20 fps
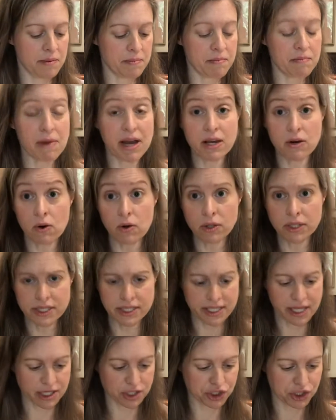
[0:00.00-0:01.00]
my goal is
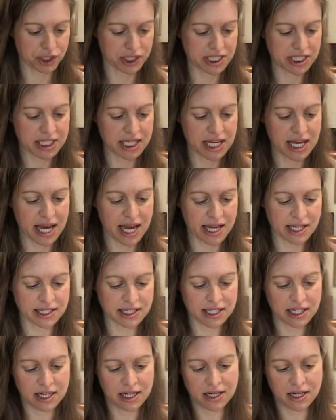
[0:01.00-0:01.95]
actually to get